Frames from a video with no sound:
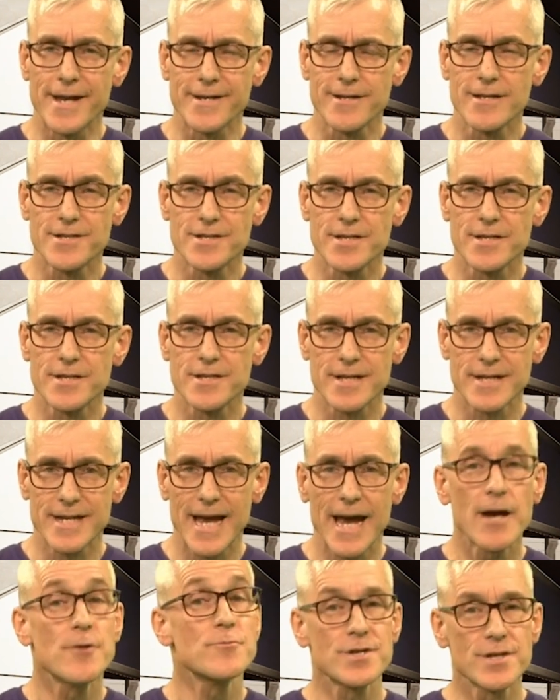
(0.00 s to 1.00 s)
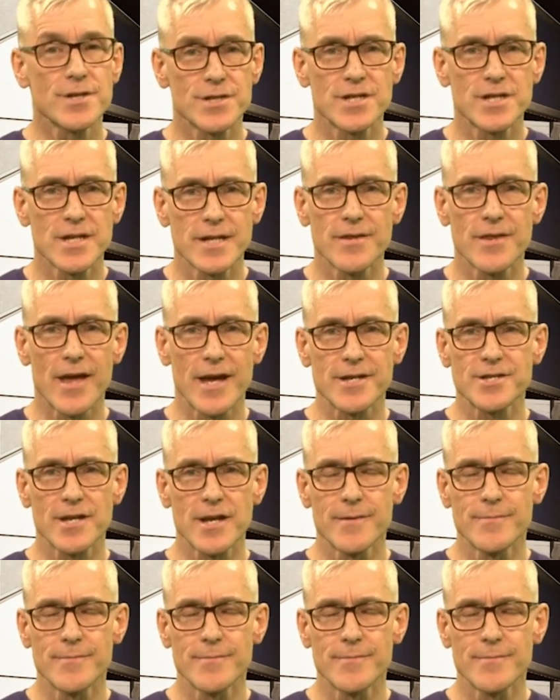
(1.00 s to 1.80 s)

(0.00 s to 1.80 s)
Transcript: Analytics account to see that